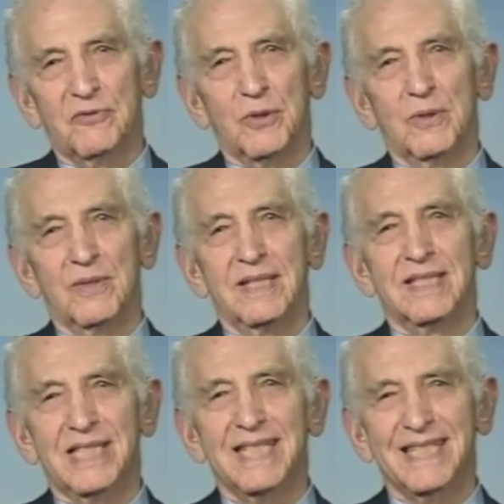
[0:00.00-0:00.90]
for
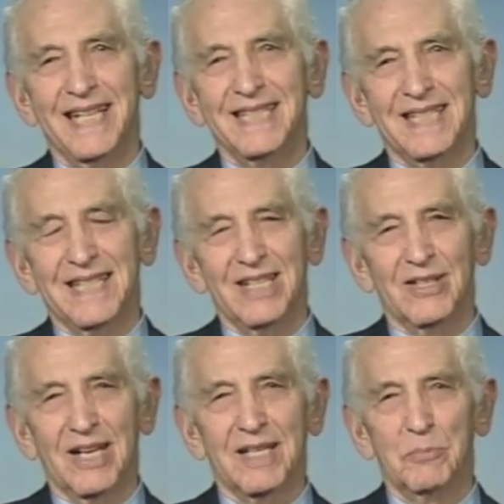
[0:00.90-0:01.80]
insisting that they
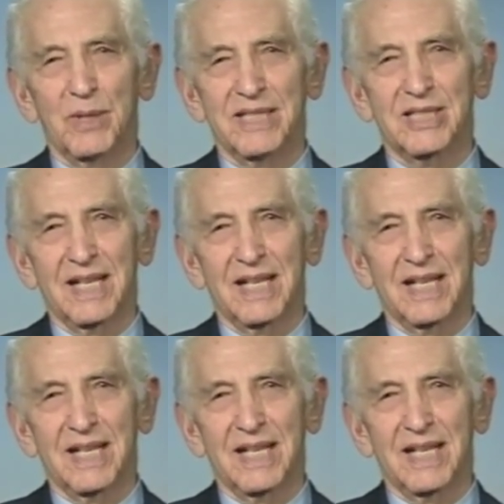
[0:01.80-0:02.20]
are not a British